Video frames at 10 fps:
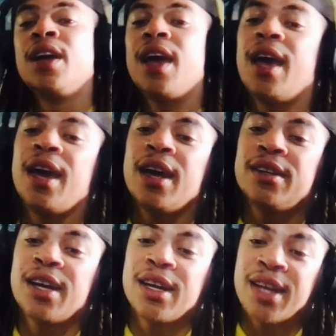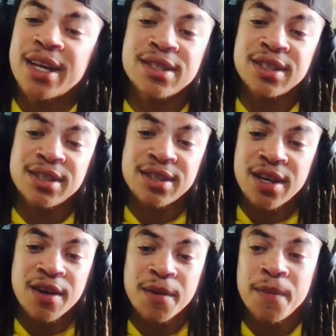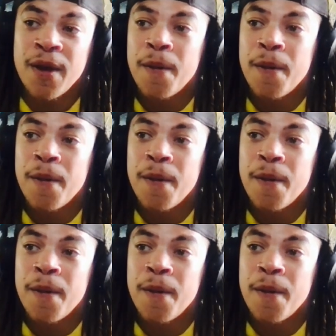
and that Lexis is him.